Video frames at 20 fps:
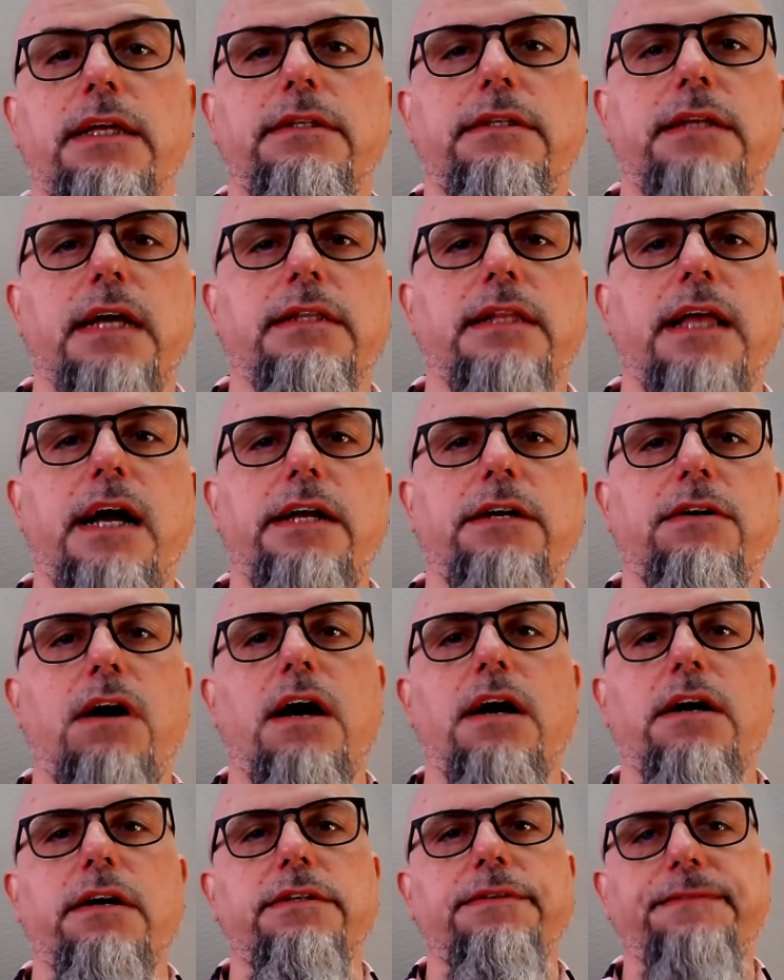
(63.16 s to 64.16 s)
Deadline,
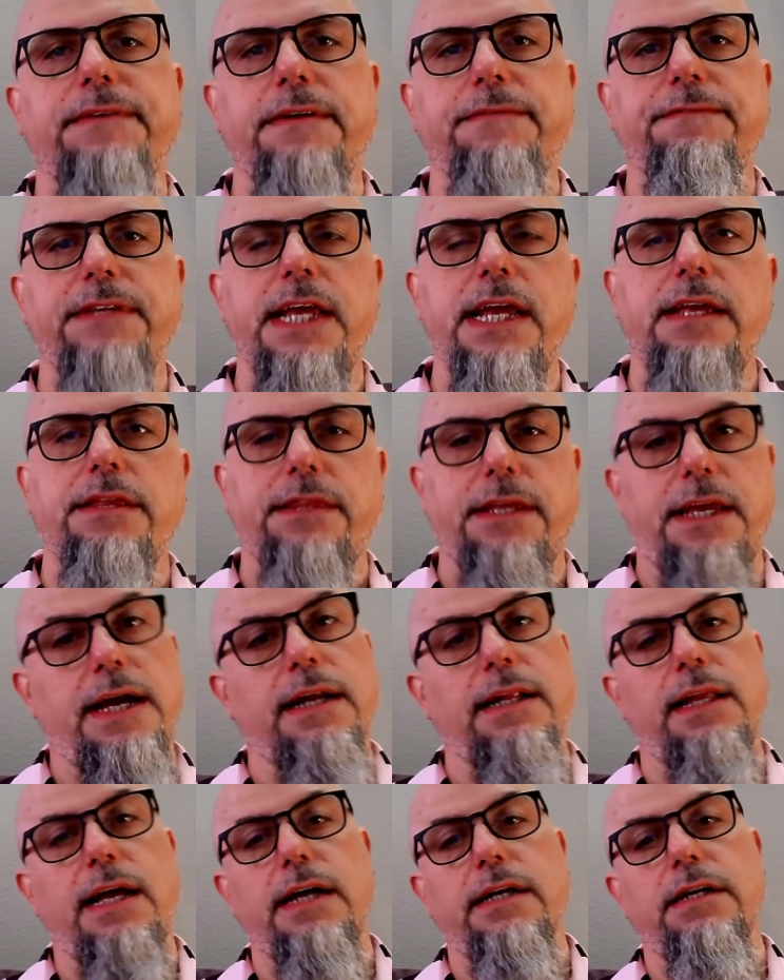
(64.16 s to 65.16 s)
August 15th. You got
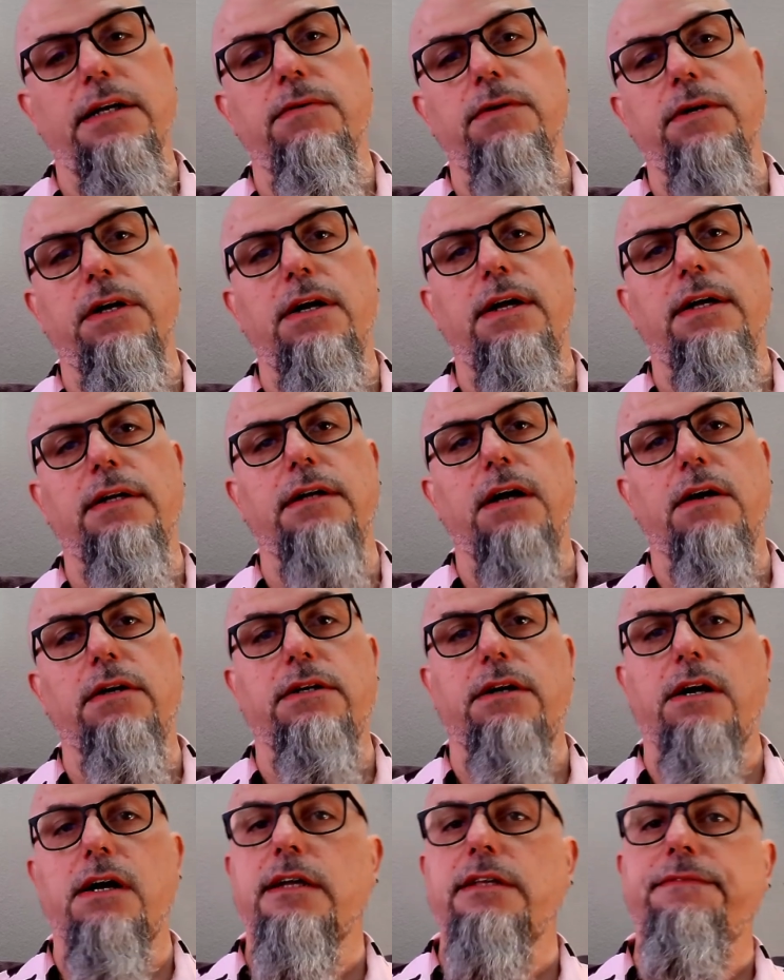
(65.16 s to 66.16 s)
a lot going on
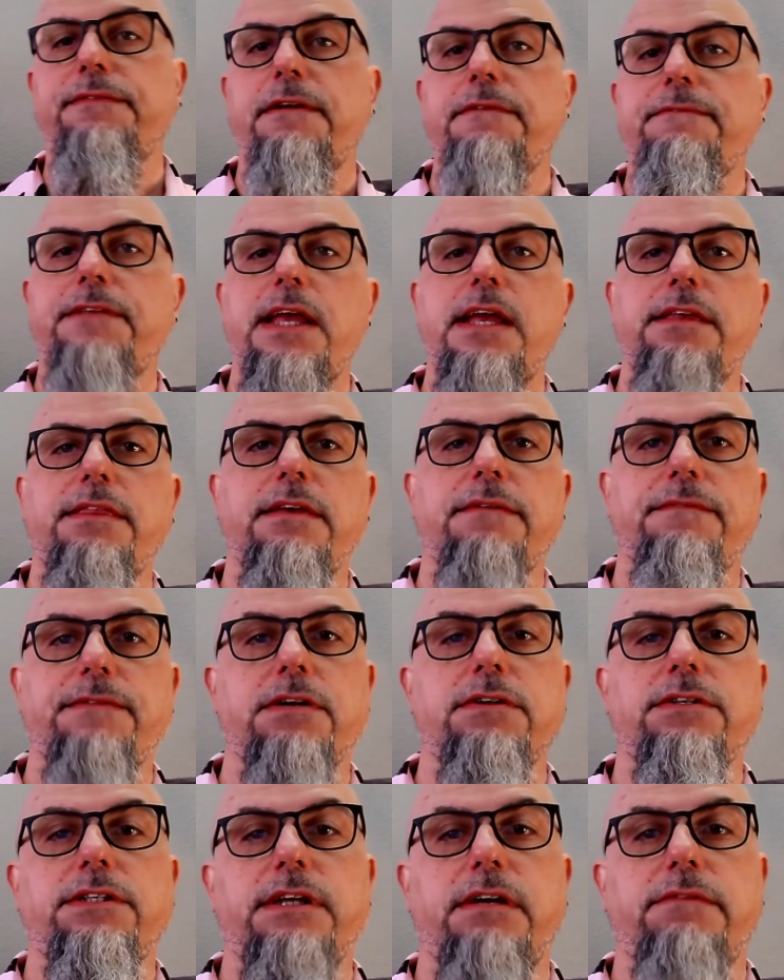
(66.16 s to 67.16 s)
August 15th if
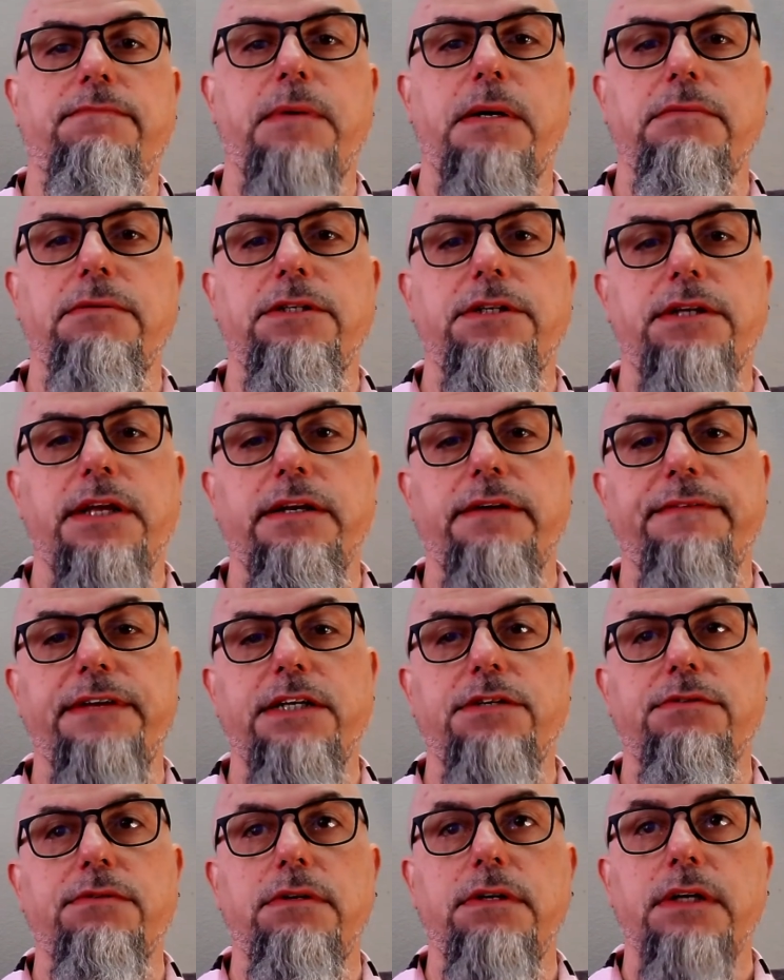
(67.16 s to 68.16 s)
you're a self-published
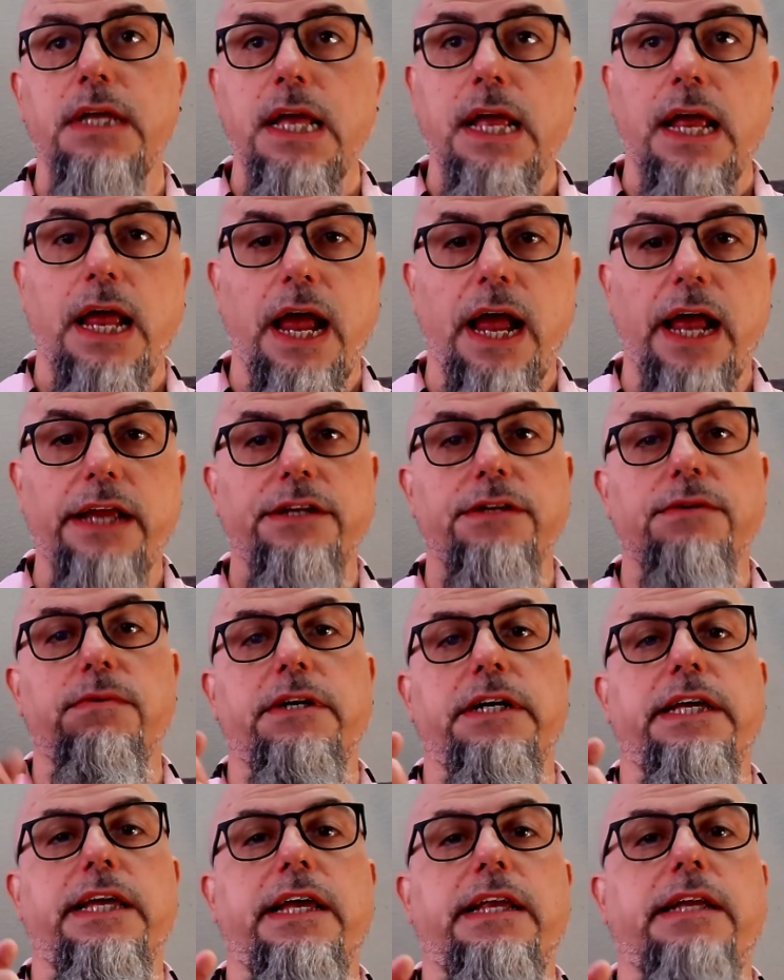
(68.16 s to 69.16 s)
individual and you
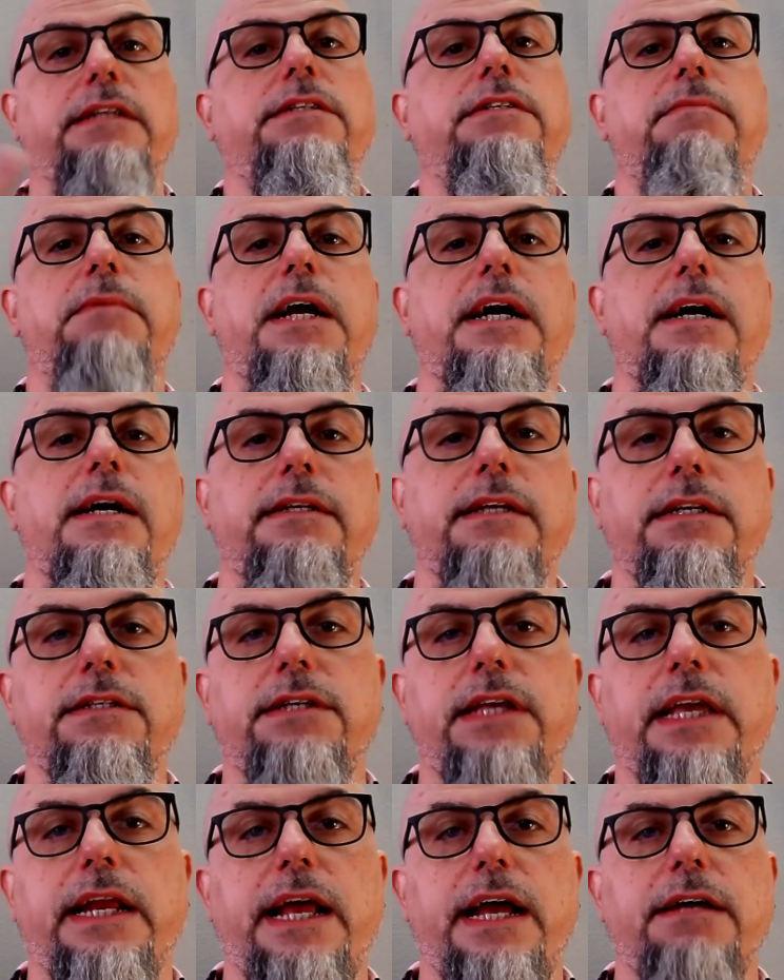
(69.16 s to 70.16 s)
want to get in some contests,
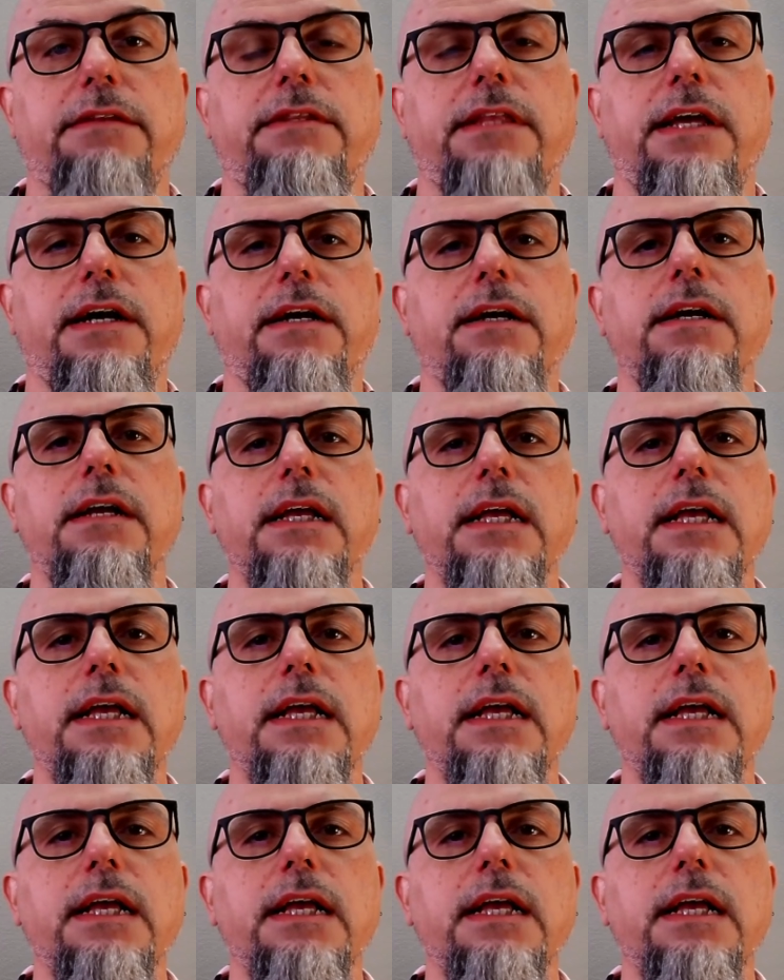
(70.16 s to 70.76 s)
get out there.